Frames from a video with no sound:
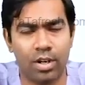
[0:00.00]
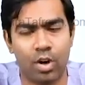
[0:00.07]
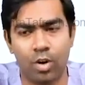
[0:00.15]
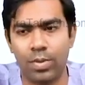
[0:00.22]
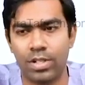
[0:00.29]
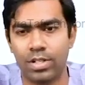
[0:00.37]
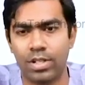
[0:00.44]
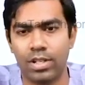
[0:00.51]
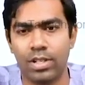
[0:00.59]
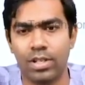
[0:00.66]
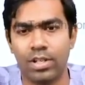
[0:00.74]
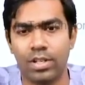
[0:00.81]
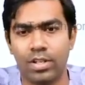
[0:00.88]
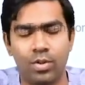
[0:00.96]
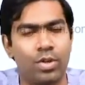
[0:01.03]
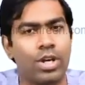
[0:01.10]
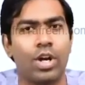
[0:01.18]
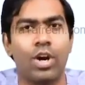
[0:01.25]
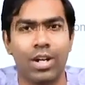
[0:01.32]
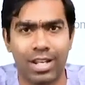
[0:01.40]
obviously you
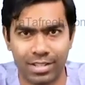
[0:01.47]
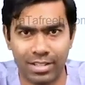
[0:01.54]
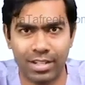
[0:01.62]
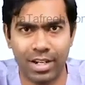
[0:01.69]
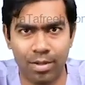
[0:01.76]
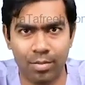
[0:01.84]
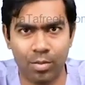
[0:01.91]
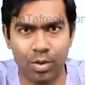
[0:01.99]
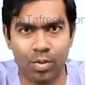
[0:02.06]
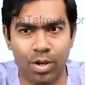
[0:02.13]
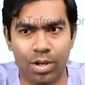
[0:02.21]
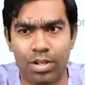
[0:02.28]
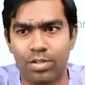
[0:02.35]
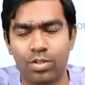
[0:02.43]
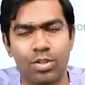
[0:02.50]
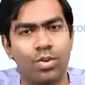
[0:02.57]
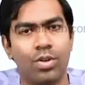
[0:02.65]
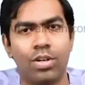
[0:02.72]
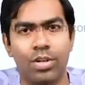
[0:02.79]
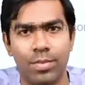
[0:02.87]
cannot excrete more water, so
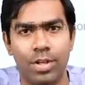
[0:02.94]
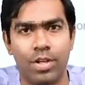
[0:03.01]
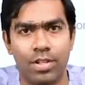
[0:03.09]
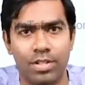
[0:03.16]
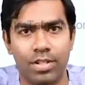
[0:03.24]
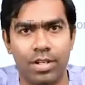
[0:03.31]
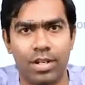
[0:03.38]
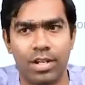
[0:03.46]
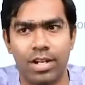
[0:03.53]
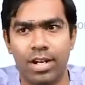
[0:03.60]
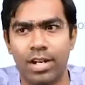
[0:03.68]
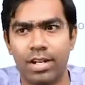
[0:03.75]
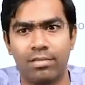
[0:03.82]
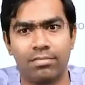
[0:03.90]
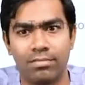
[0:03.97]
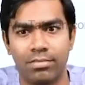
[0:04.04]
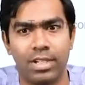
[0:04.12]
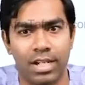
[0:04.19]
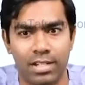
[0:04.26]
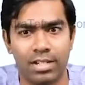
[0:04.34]
urine will be concentrated, and
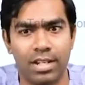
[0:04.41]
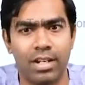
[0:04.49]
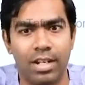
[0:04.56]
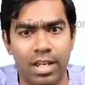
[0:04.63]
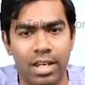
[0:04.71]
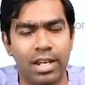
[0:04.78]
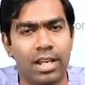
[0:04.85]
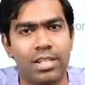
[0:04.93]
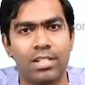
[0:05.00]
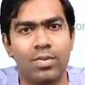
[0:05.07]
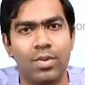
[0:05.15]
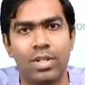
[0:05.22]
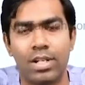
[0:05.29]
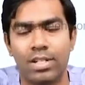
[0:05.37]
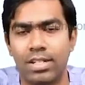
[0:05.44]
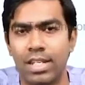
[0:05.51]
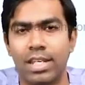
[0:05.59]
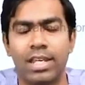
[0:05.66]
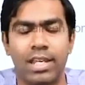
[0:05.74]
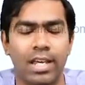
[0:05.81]
the distal area is the one that is
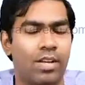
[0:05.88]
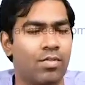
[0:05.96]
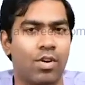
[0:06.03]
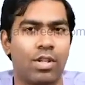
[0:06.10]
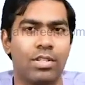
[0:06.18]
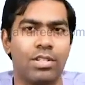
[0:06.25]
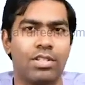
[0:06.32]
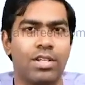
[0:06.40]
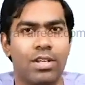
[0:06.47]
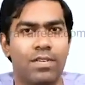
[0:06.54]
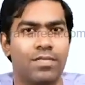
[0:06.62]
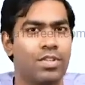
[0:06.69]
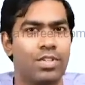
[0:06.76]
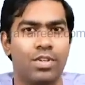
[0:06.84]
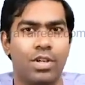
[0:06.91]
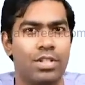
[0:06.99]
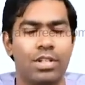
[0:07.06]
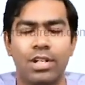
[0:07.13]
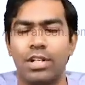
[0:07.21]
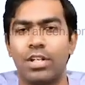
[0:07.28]
taking care of all these
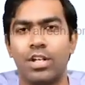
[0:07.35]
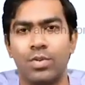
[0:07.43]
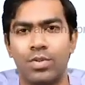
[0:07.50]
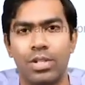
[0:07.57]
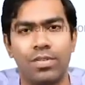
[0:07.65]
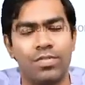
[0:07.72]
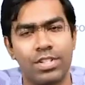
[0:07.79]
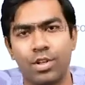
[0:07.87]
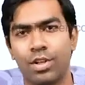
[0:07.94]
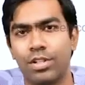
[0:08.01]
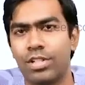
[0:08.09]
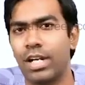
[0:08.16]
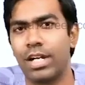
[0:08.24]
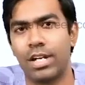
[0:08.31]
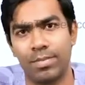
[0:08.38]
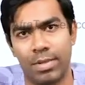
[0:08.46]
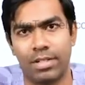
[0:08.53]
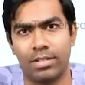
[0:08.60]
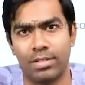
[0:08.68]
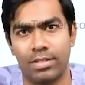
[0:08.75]
physiological cues and physiological
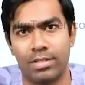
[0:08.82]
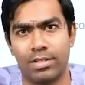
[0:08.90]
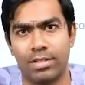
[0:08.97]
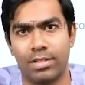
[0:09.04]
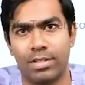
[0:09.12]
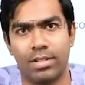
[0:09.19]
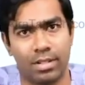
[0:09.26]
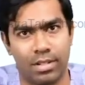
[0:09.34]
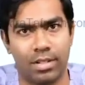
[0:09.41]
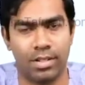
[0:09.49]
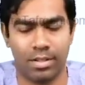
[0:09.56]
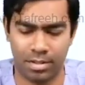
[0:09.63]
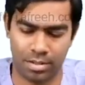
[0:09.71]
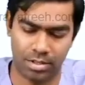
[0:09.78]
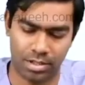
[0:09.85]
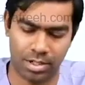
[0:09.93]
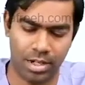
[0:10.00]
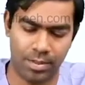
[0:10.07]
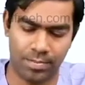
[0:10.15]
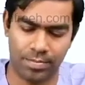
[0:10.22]
demands.
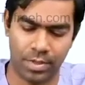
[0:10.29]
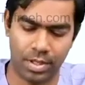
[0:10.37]
Clear?